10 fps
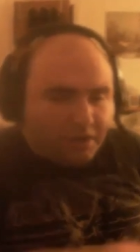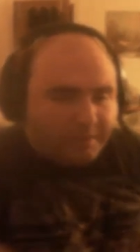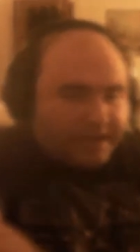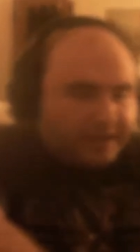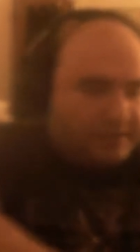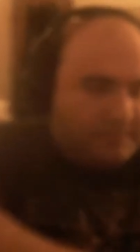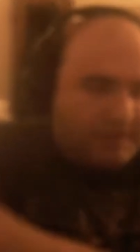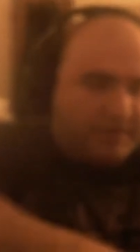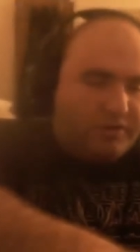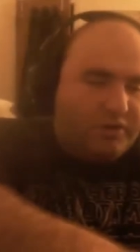Oh, wait, actually,
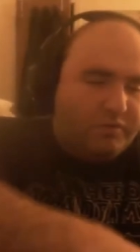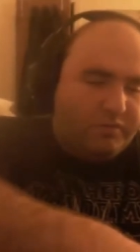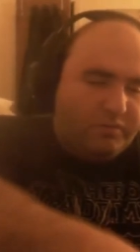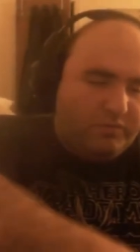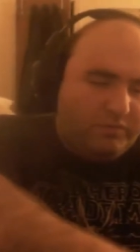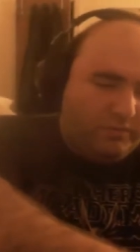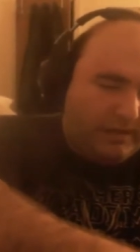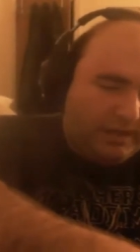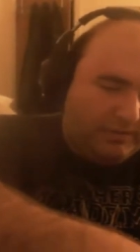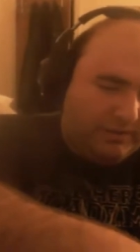wait, no. Oh,
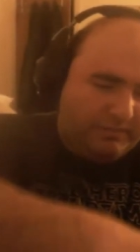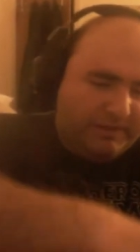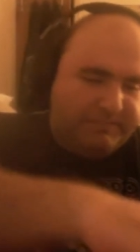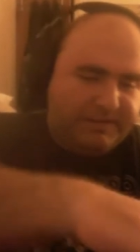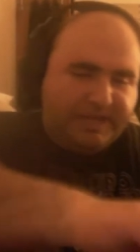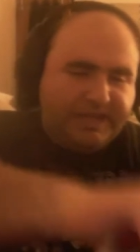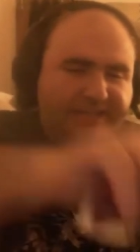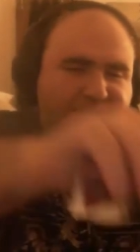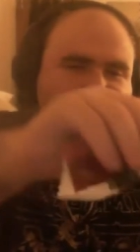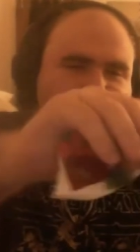wait, hold on, wait a minute.
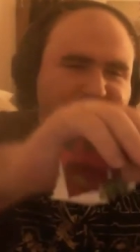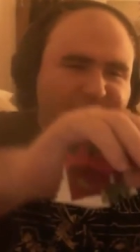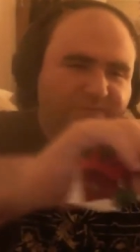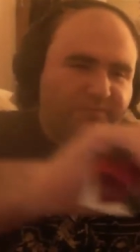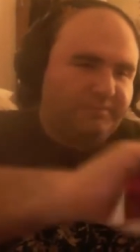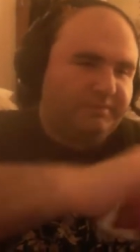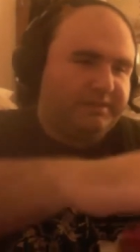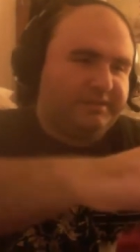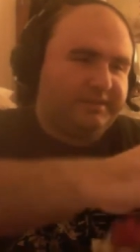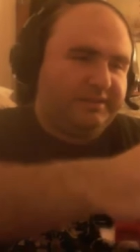I didn't see this one.
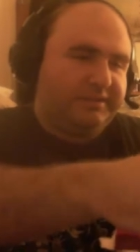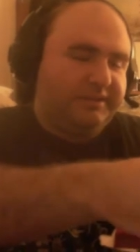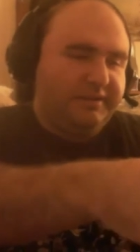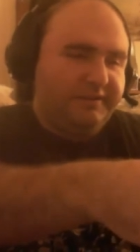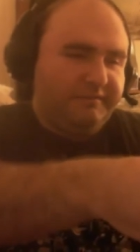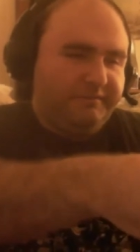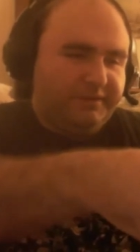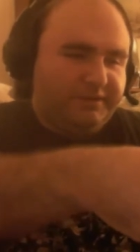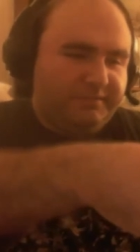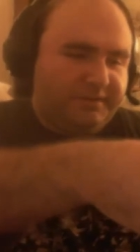What is this?
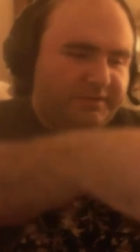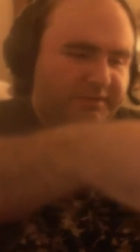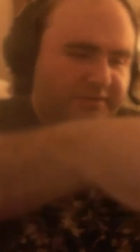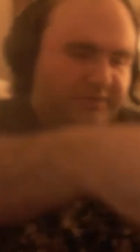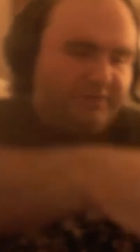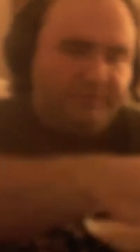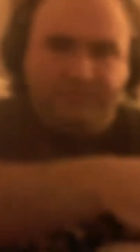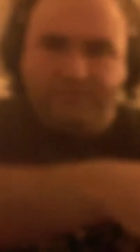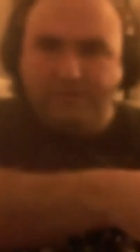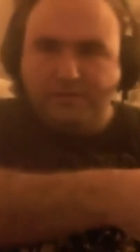There's something else here, too.